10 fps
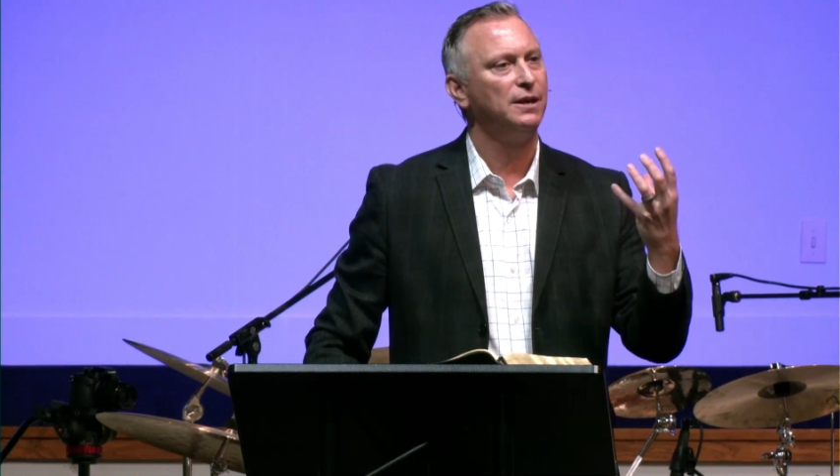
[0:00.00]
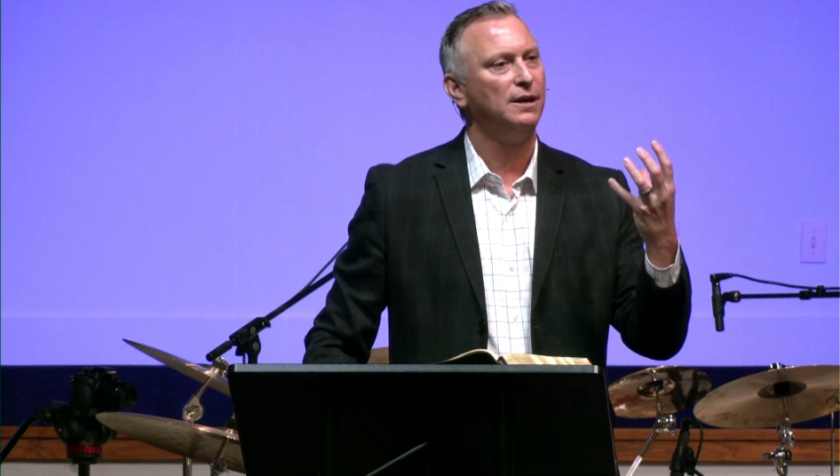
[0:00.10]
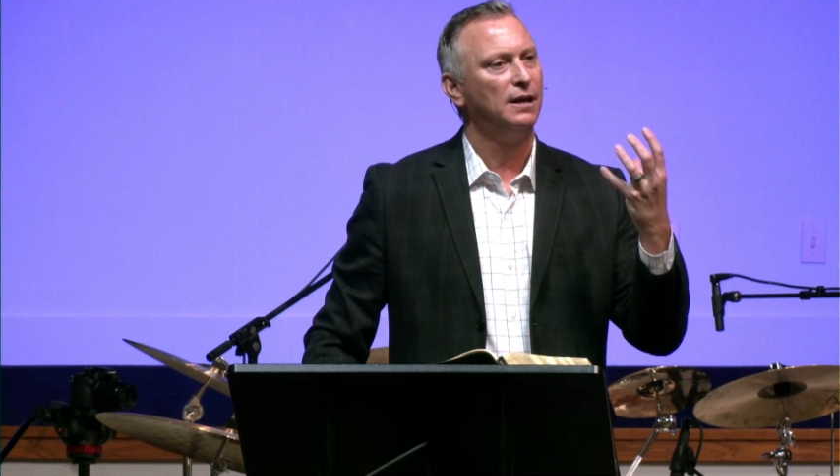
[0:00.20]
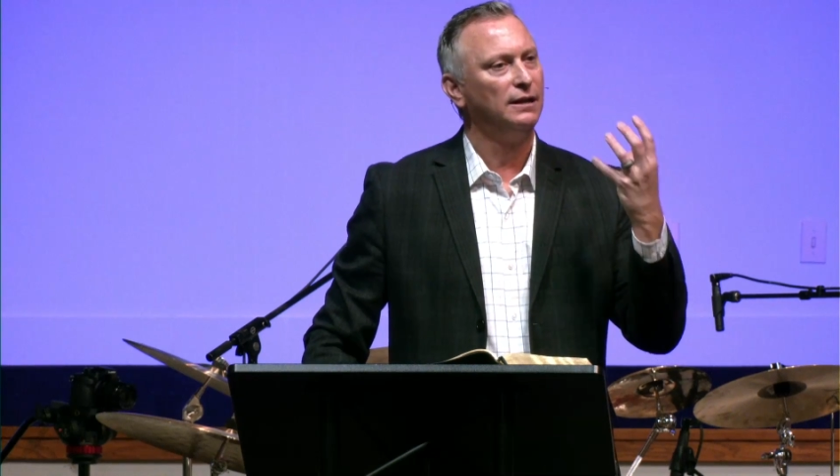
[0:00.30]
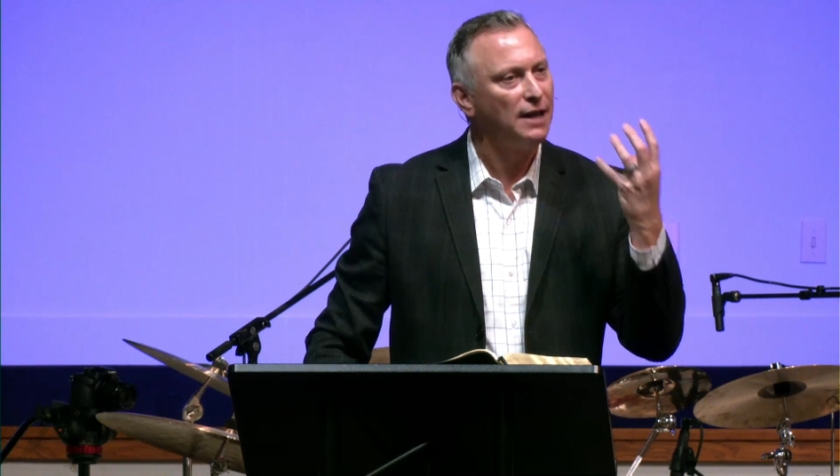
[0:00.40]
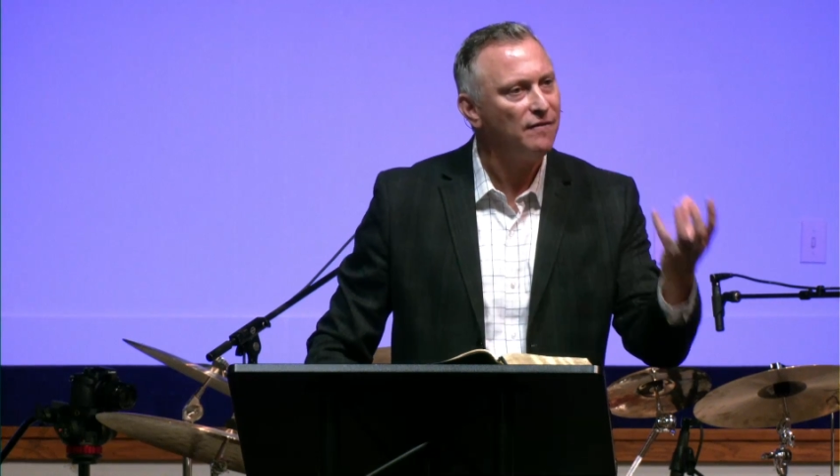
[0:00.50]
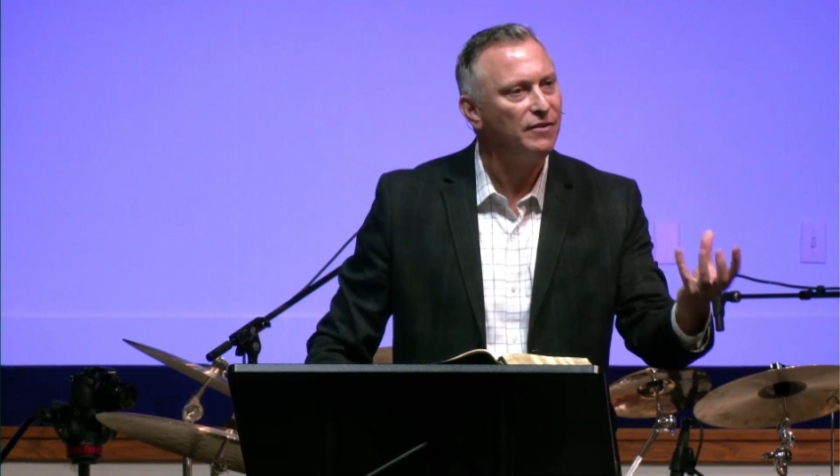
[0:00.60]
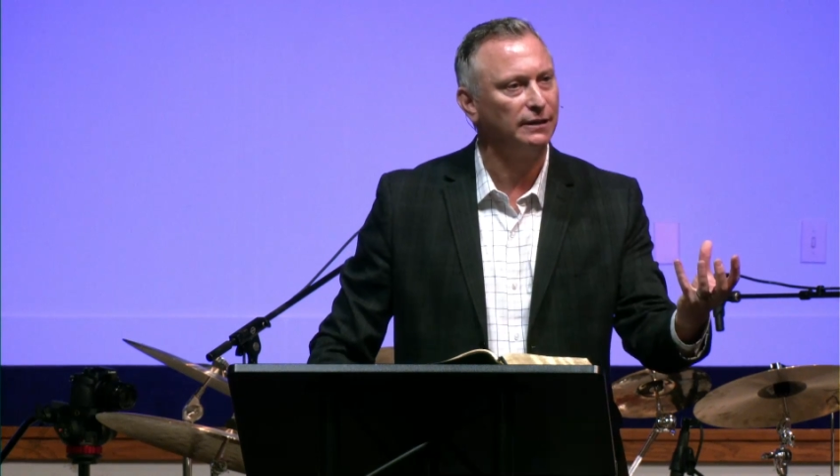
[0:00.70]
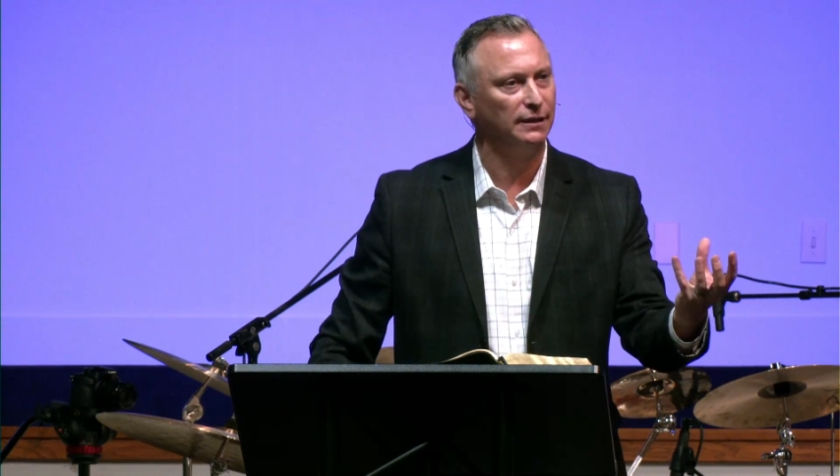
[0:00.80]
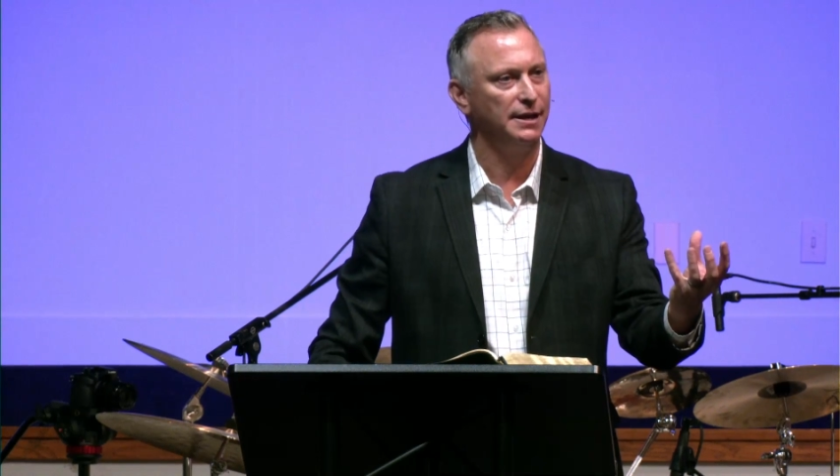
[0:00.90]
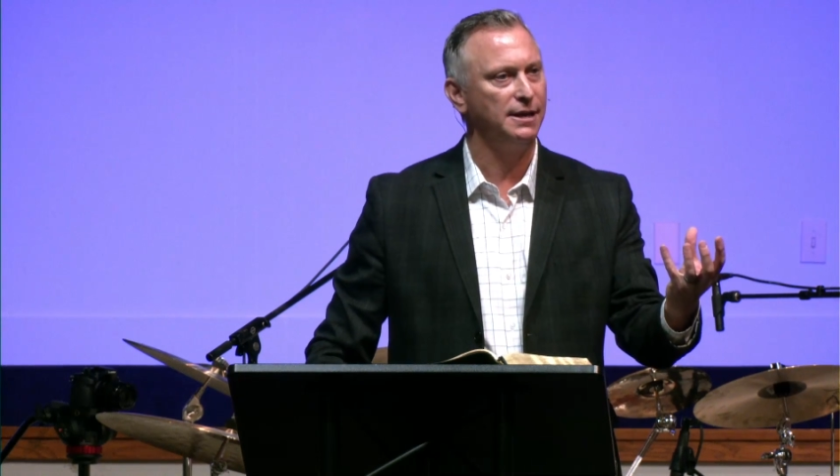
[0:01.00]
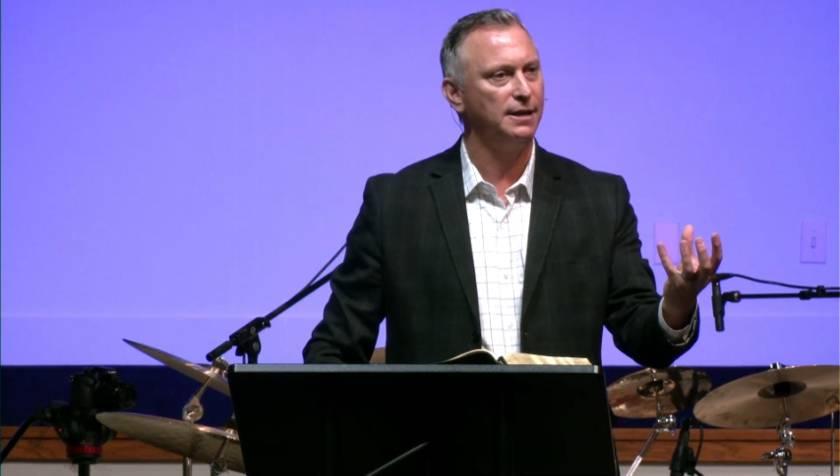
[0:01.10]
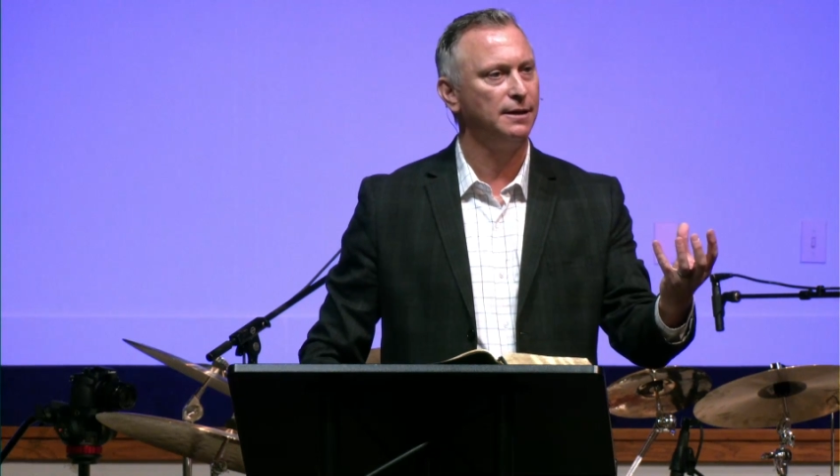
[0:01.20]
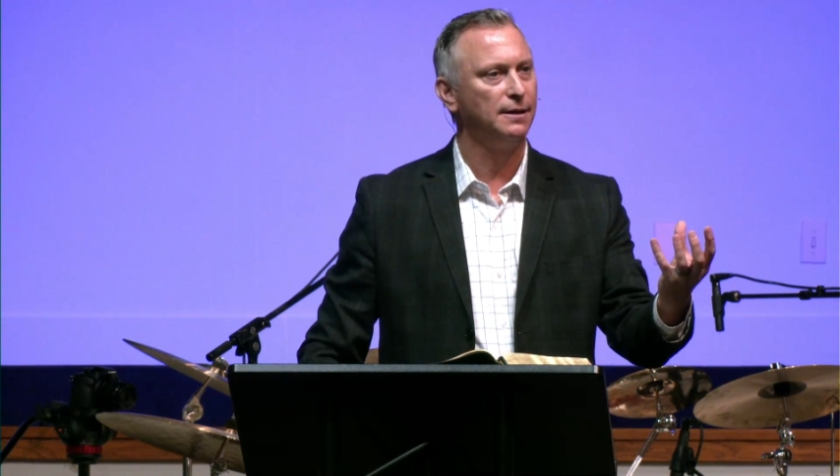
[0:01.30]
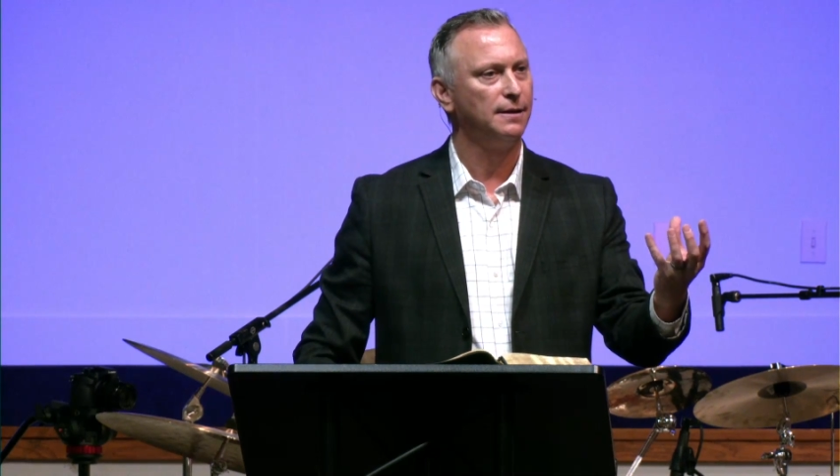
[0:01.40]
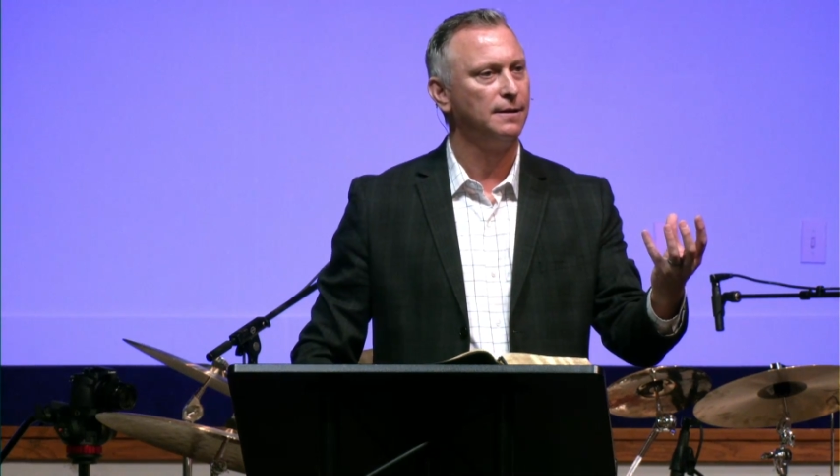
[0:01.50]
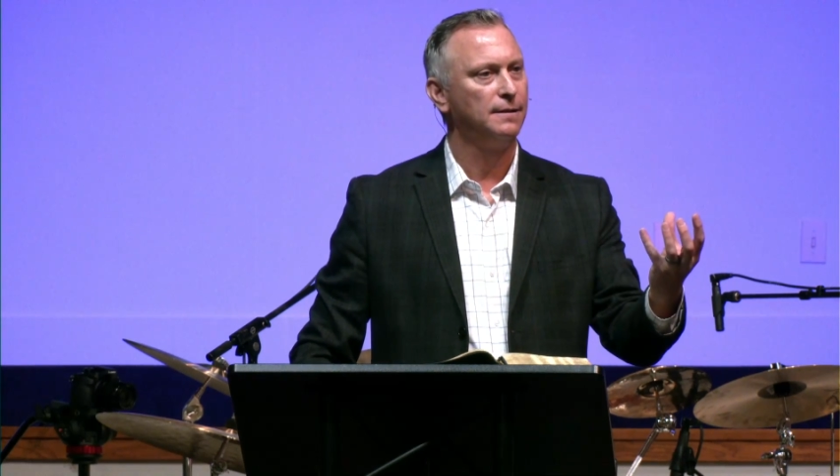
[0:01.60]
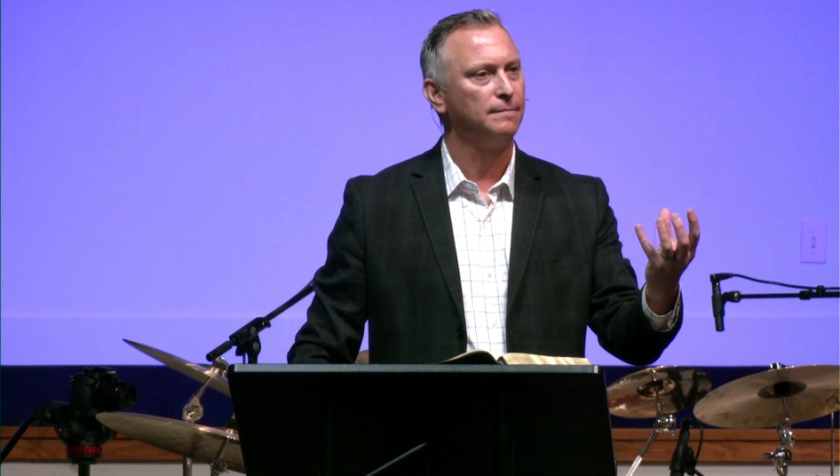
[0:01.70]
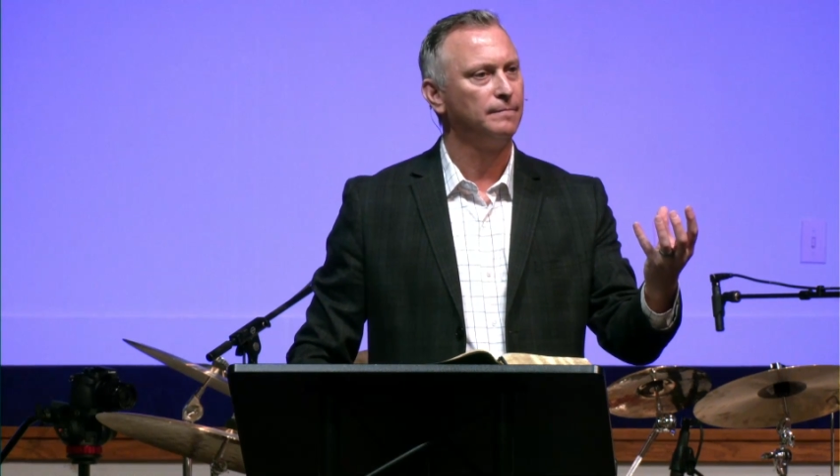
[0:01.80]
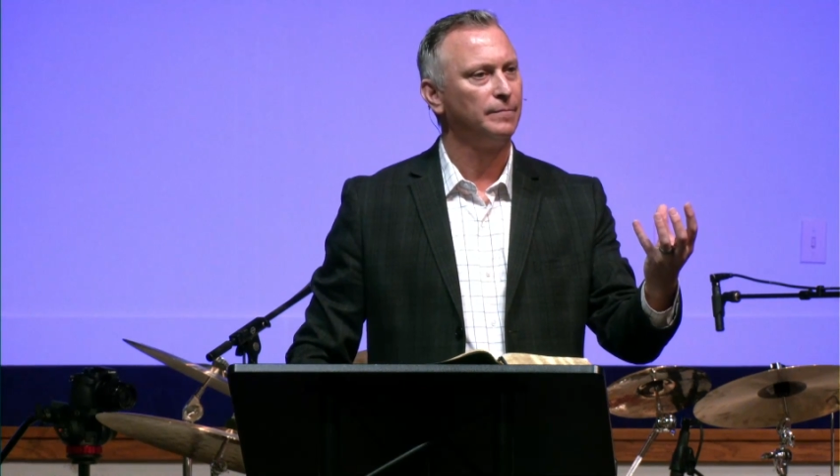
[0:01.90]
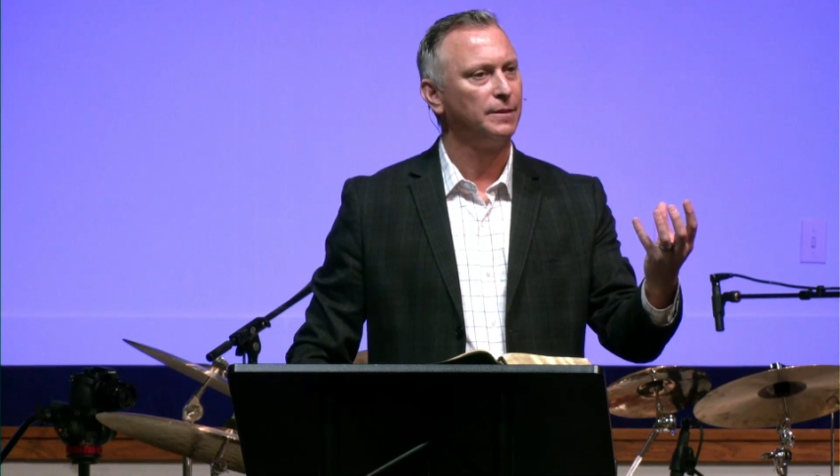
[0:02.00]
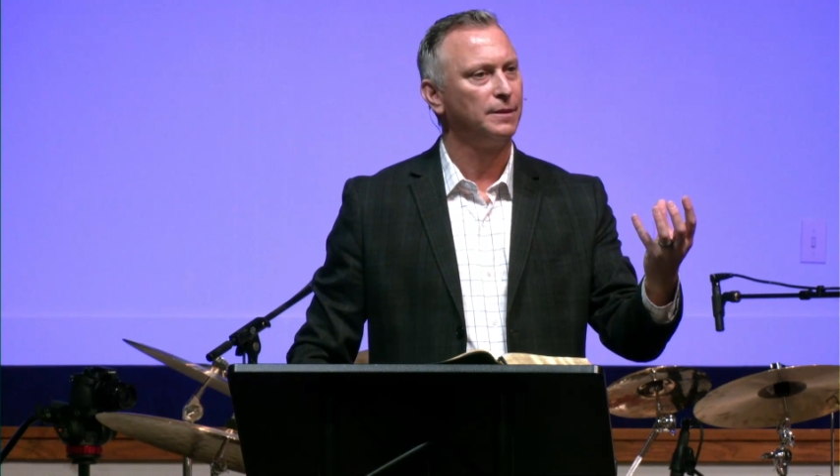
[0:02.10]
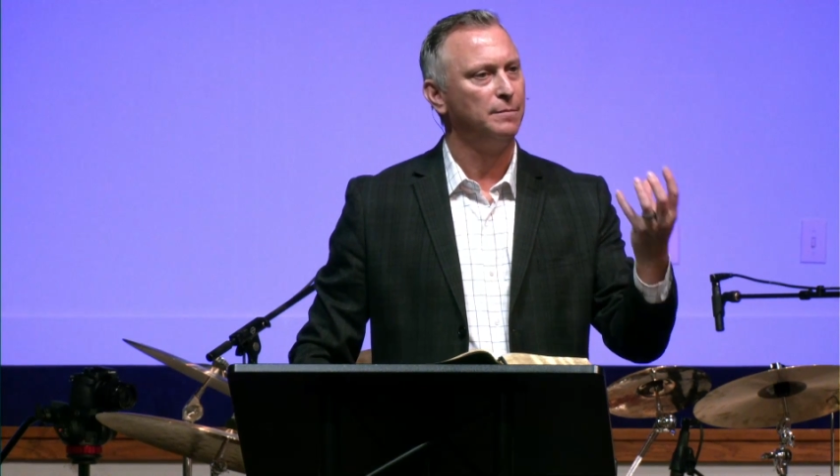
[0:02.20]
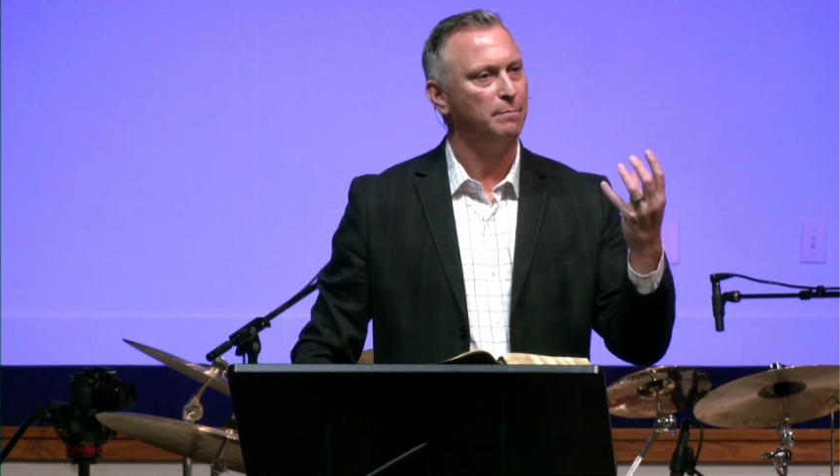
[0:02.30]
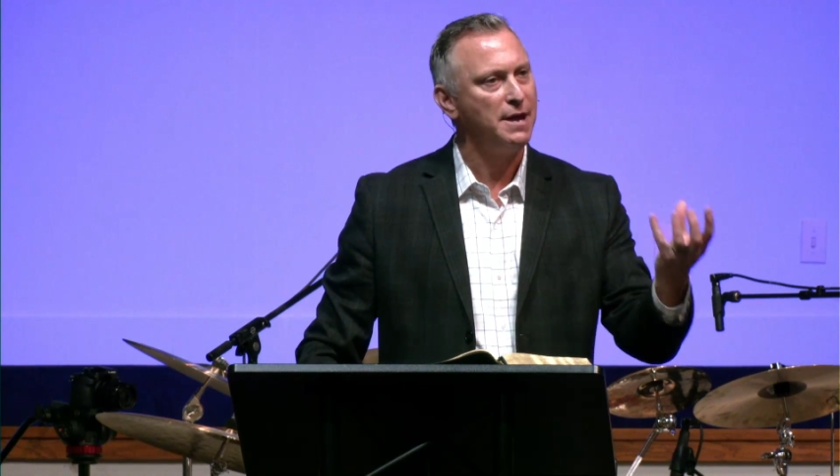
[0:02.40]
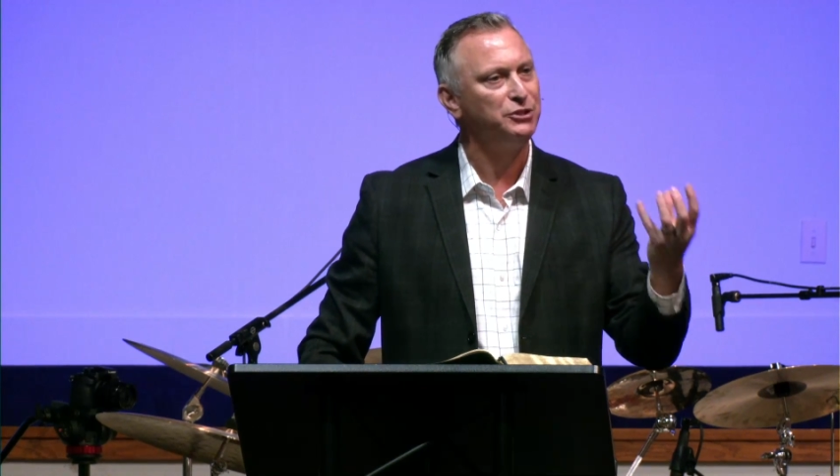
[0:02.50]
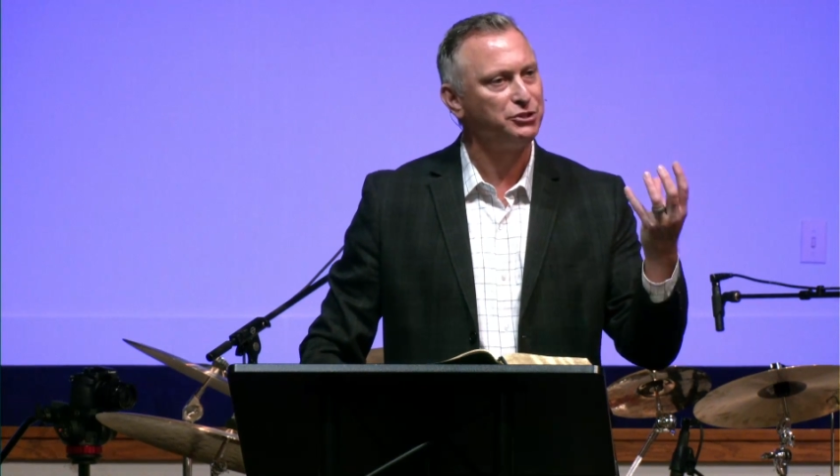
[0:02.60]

lovingly based